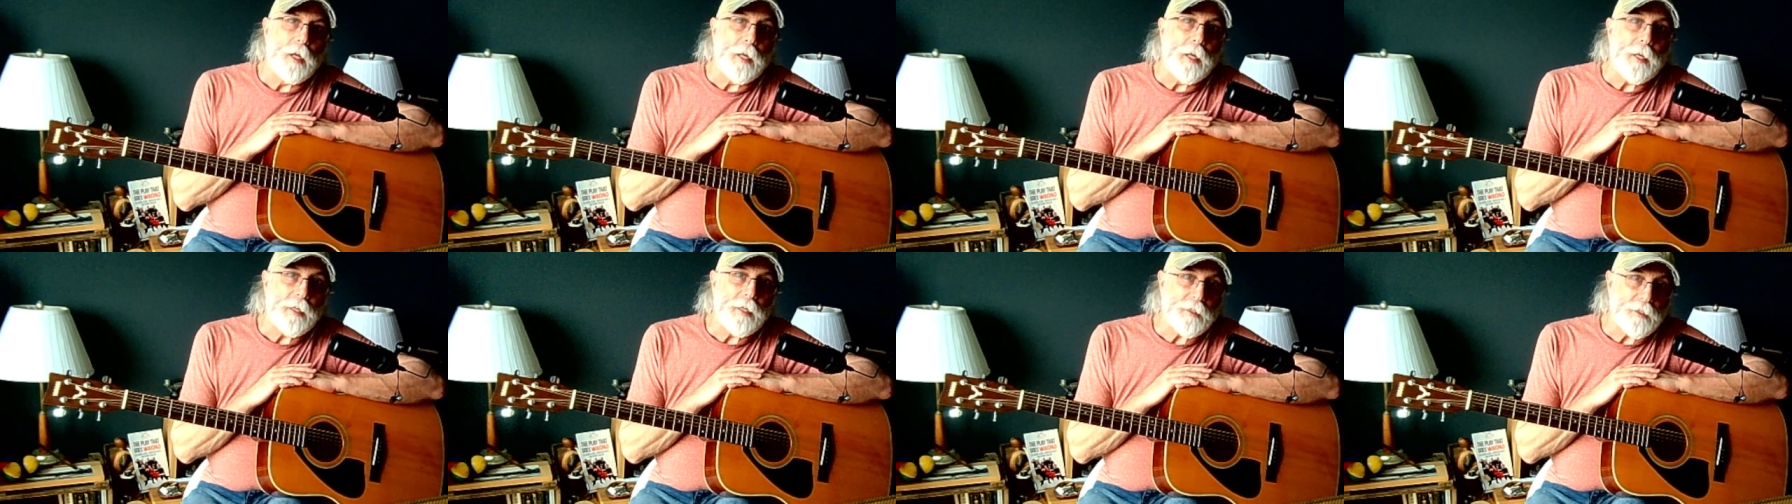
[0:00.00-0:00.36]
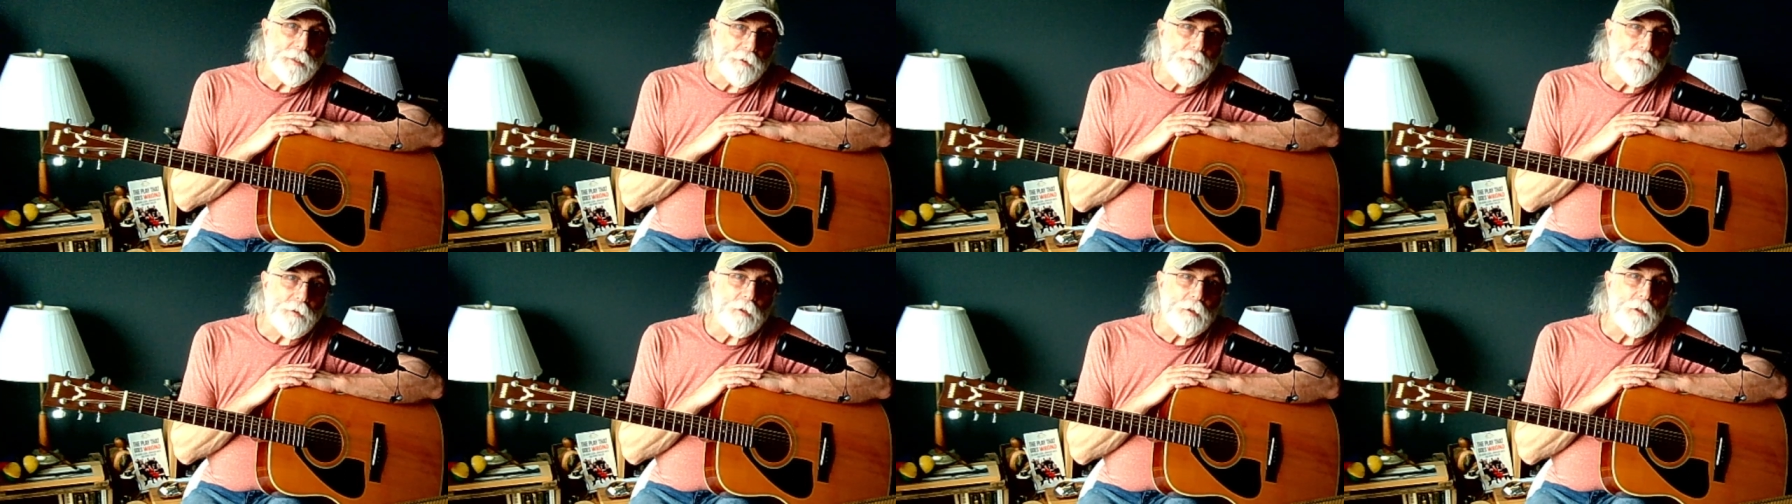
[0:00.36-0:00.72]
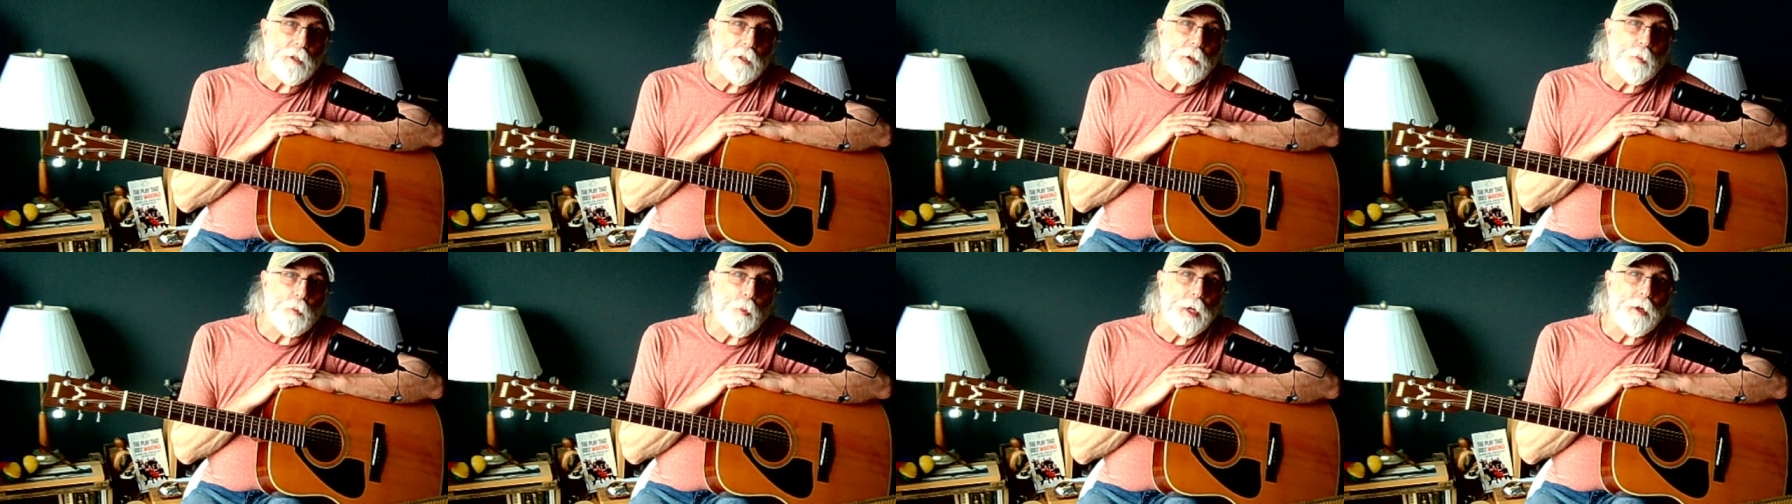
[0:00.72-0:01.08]
it's a
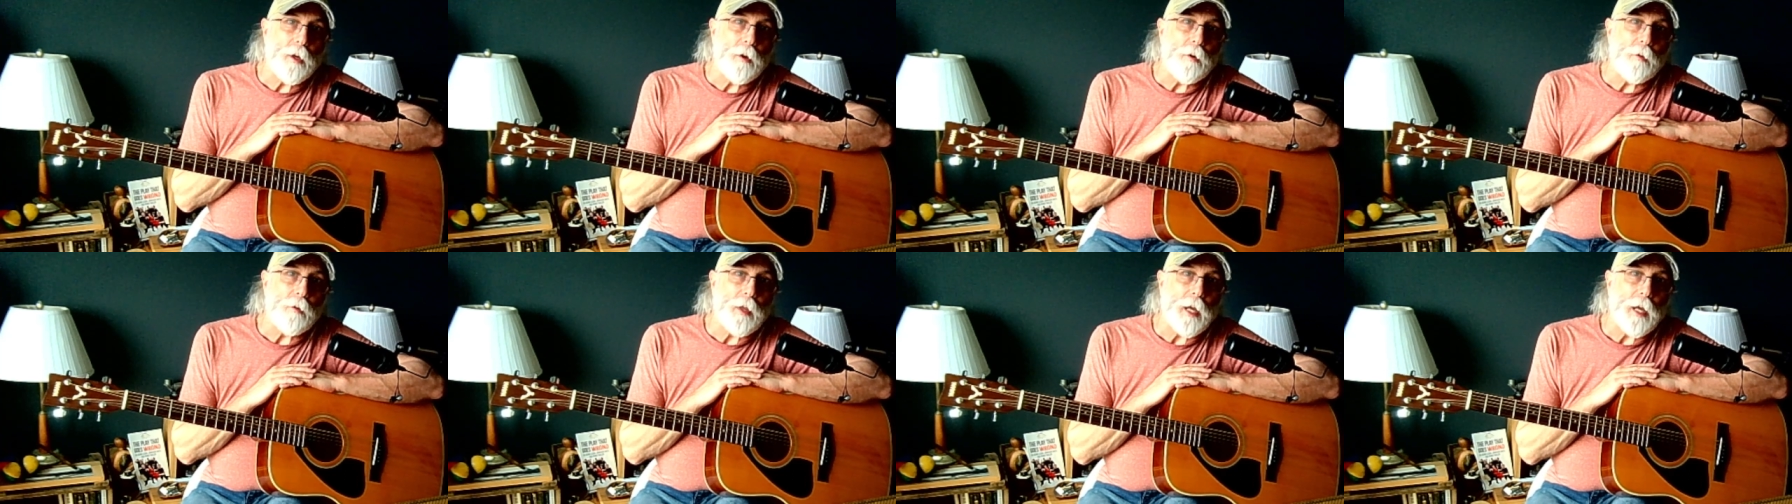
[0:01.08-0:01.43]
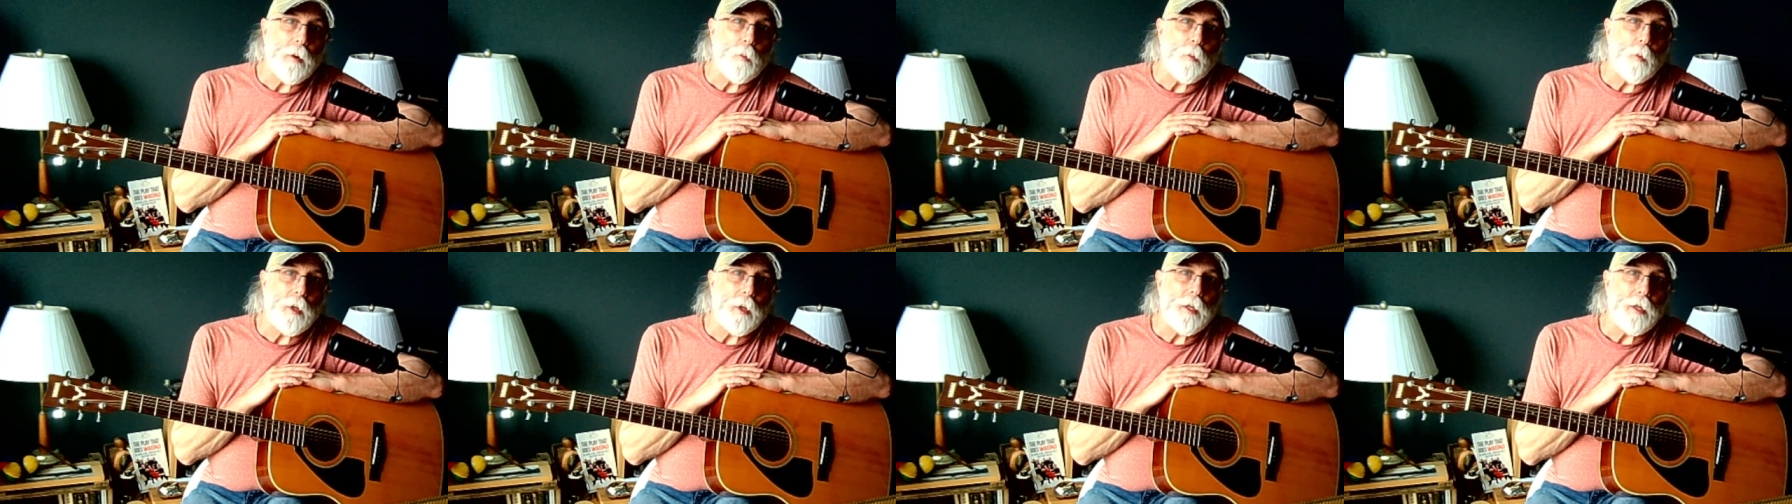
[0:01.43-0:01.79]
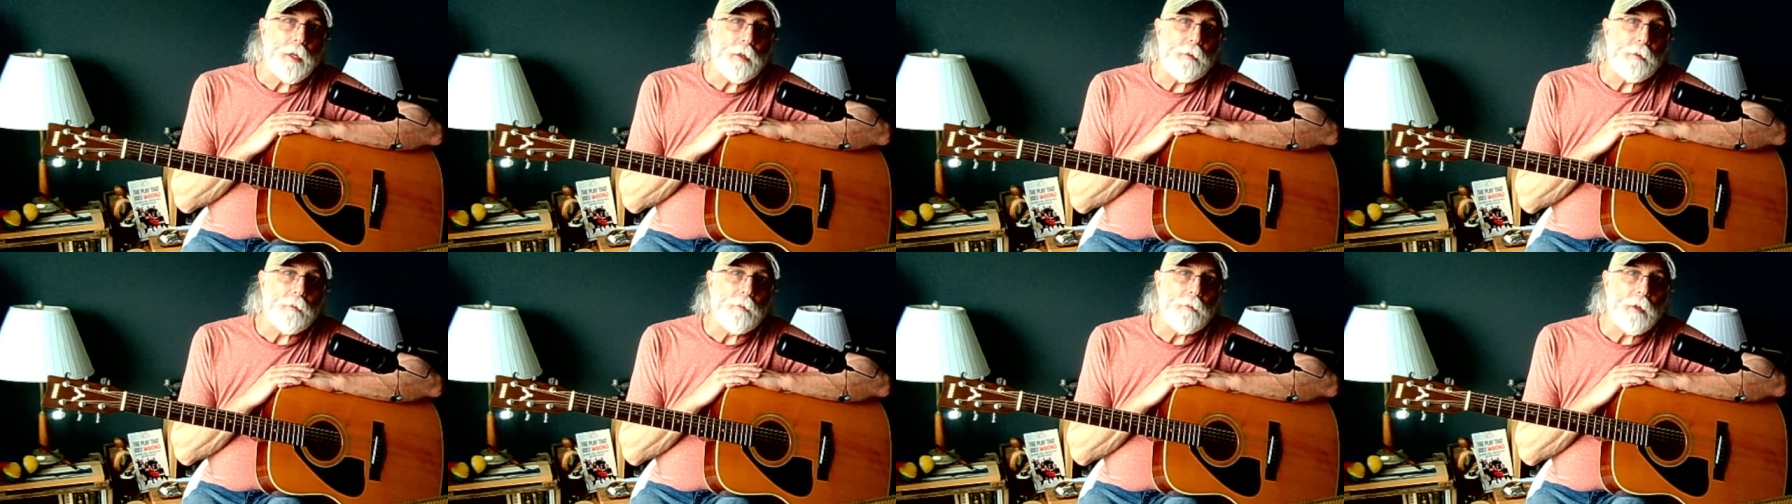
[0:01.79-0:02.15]
fairly rare that
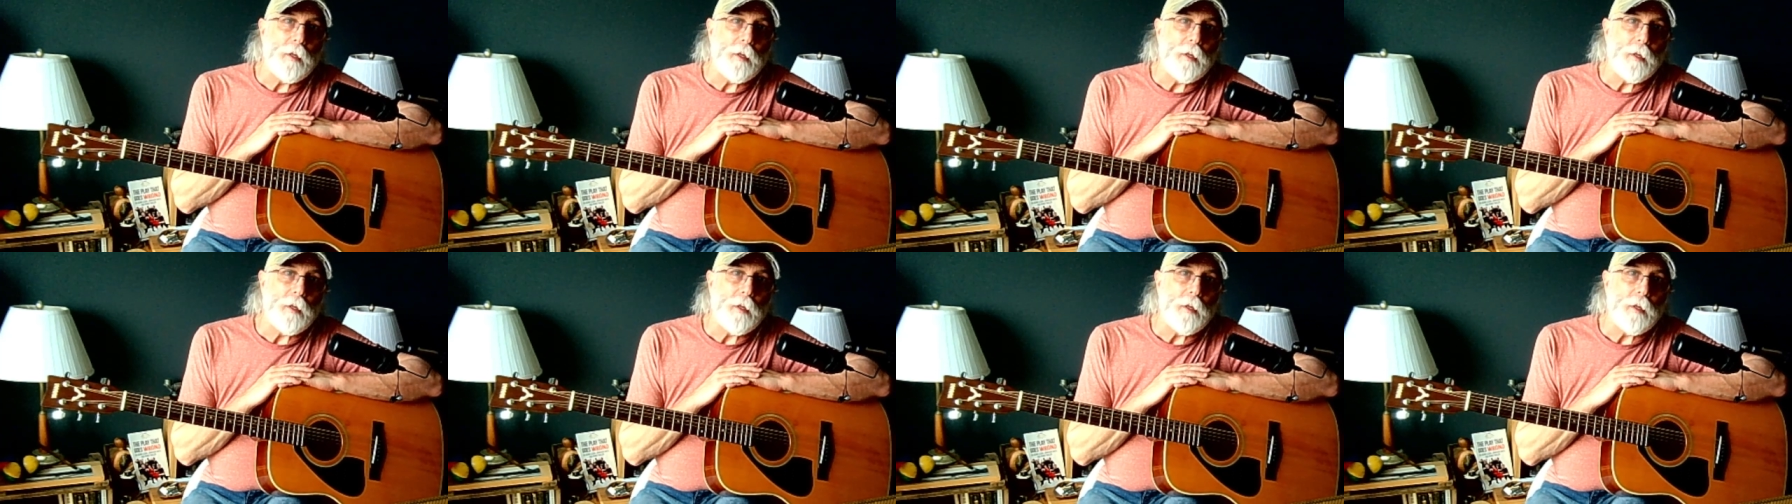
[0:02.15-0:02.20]
way,